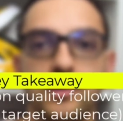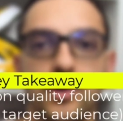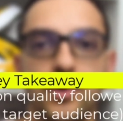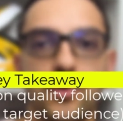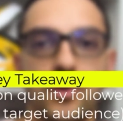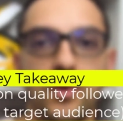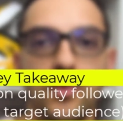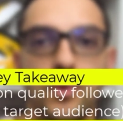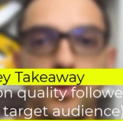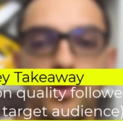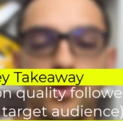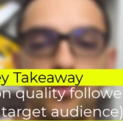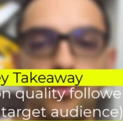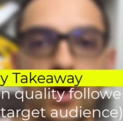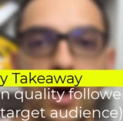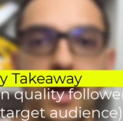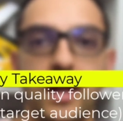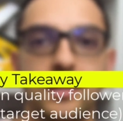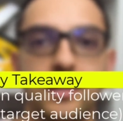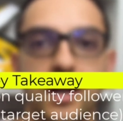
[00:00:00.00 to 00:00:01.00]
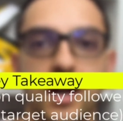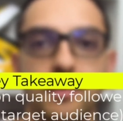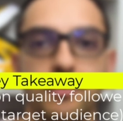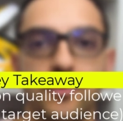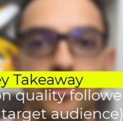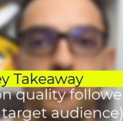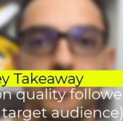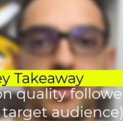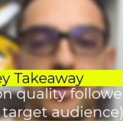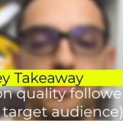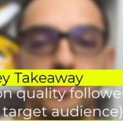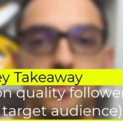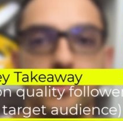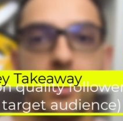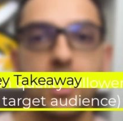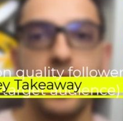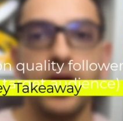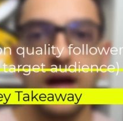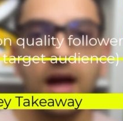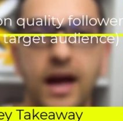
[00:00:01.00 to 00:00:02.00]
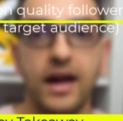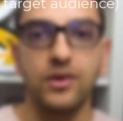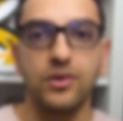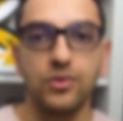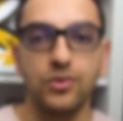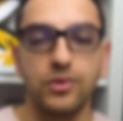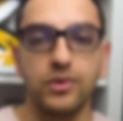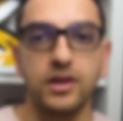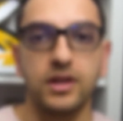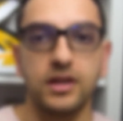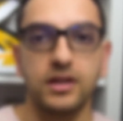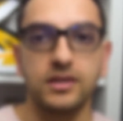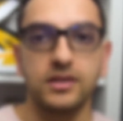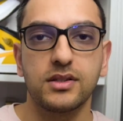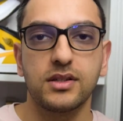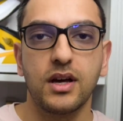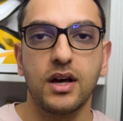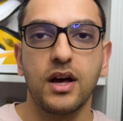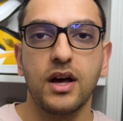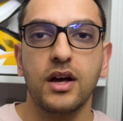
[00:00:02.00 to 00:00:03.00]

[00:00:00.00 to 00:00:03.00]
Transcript: to grow it with the right type of people and audience.